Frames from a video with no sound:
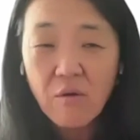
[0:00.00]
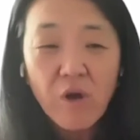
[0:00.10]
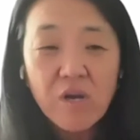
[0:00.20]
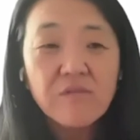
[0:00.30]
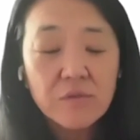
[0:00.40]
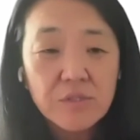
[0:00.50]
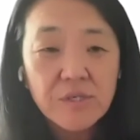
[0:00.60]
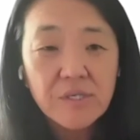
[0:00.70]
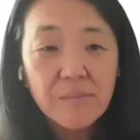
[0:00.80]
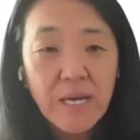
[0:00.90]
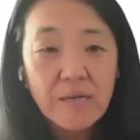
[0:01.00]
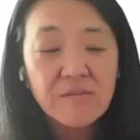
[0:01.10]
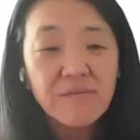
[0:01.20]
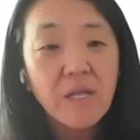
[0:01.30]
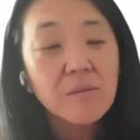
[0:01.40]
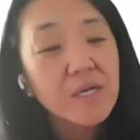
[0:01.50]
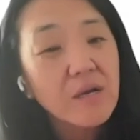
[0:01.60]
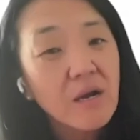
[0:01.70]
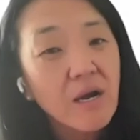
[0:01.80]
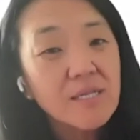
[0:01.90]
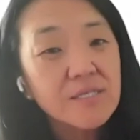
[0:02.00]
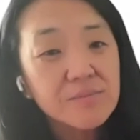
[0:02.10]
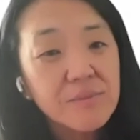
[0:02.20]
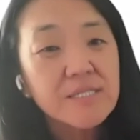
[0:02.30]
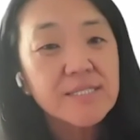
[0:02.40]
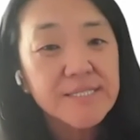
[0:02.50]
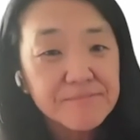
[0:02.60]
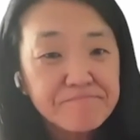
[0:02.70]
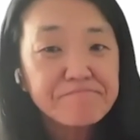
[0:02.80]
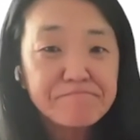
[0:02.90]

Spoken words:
wonderful story about developing oncology medicine.